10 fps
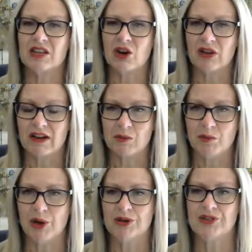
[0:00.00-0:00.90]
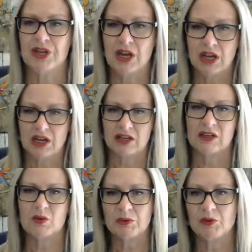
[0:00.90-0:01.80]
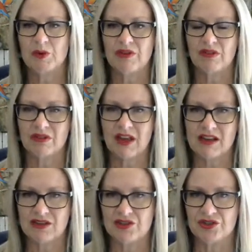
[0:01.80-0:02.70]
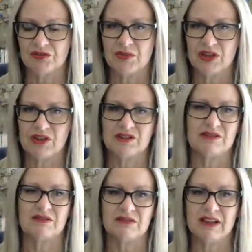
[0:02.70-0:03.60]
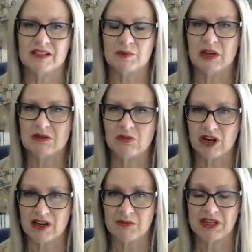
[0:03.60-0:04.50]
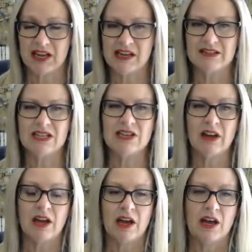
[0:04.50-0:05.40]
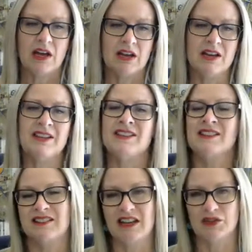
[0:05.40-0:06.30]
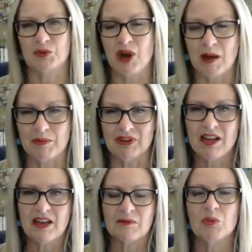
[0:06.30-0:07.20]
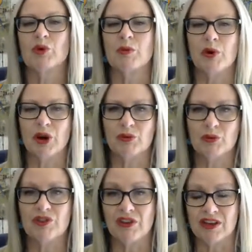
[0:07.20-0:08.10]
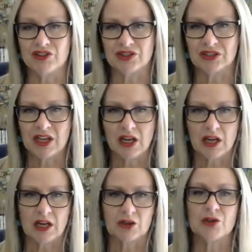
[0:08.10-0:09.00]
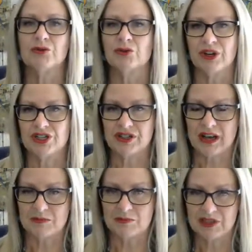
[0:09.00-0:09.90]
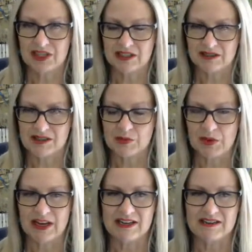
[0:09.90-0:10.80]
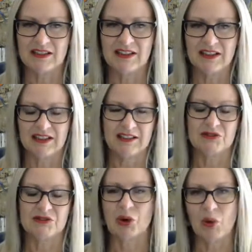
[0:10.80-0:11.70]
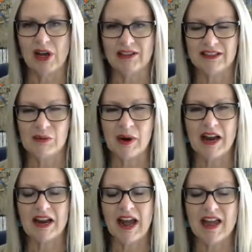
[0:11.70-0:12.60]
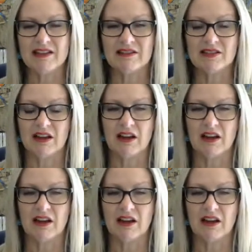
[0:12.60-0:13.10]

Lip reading: I think I'll have the boat equipped with that engine because that speed might come in handy. You can guess what happened. Bought the boat with the engine, couldn't reach that particular speed, not well anyway, and